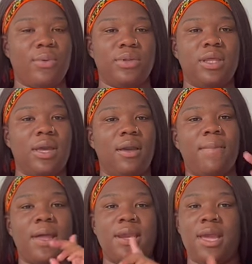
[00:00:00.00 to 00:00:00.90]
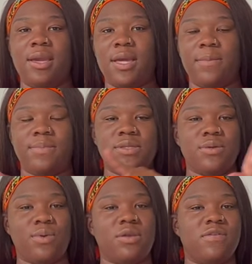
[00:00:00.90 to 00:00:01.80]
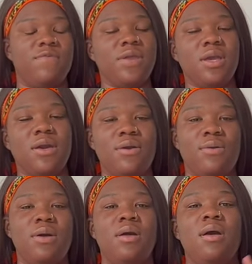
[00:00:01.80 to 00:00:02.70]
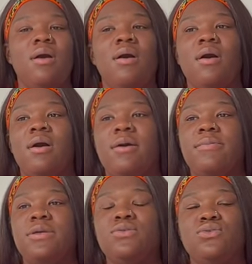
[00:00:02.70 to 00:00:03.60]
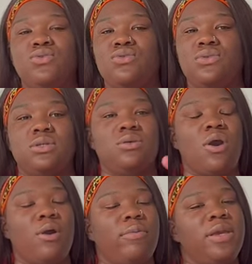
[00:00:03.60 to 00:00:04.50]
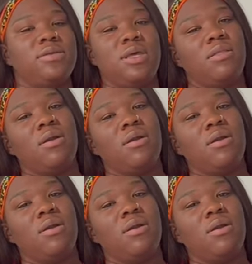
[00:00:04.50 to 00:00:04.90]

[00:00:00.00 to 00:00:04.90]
will link my name so in this video. Um, my socials is always in the